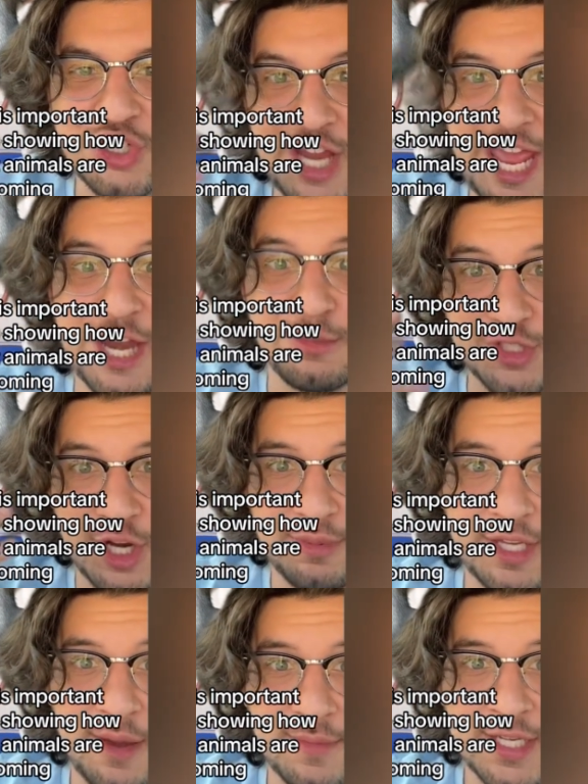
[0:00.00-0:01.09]
animals are
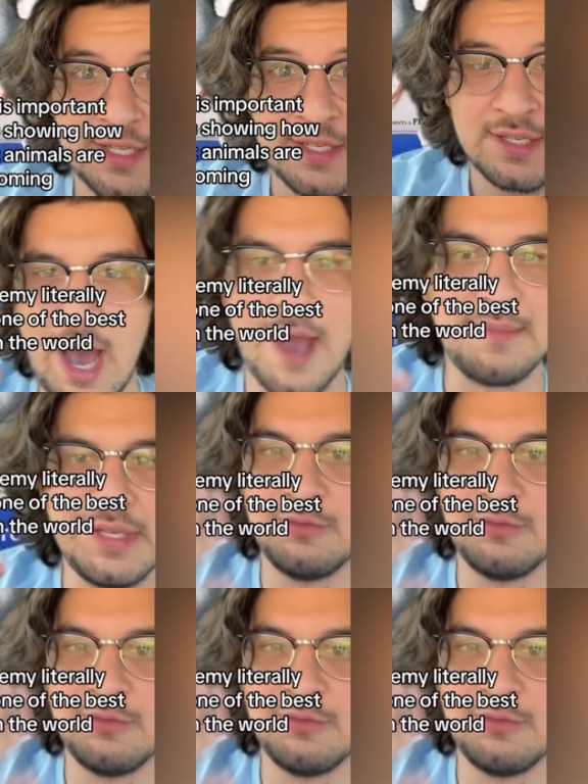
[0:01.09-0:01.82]
becoming. I mean,